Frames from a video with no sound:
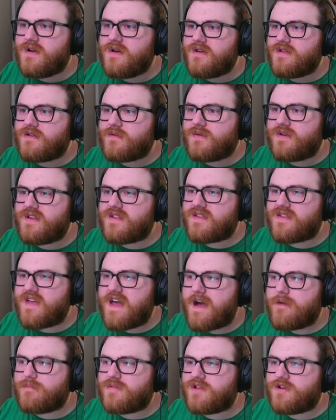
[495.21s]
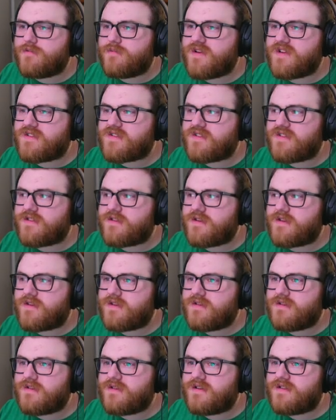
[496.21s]
So what is that blue mist in the
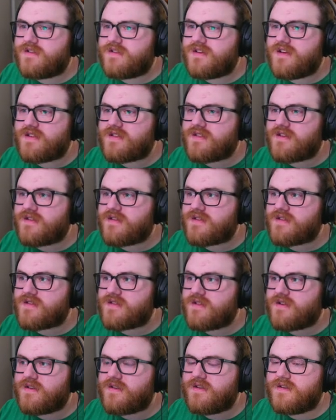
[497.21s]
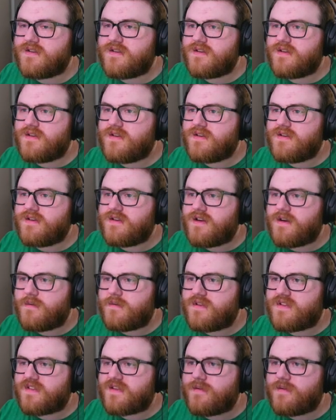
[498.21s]
in the distance? I want
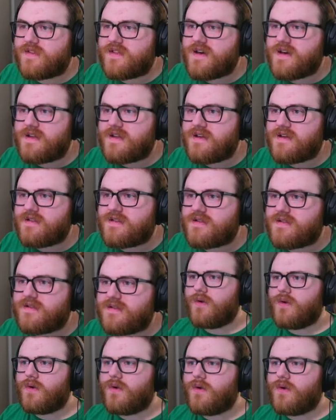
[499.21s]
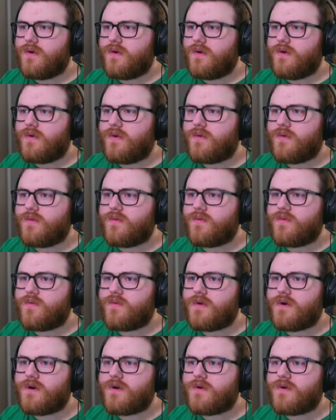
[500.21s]
to see what that is.
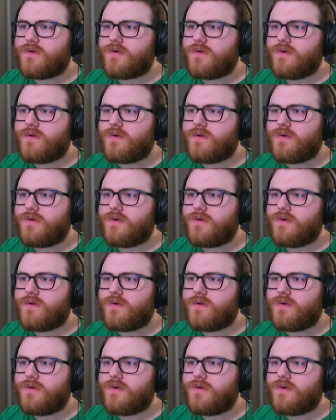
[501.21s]
Whoa.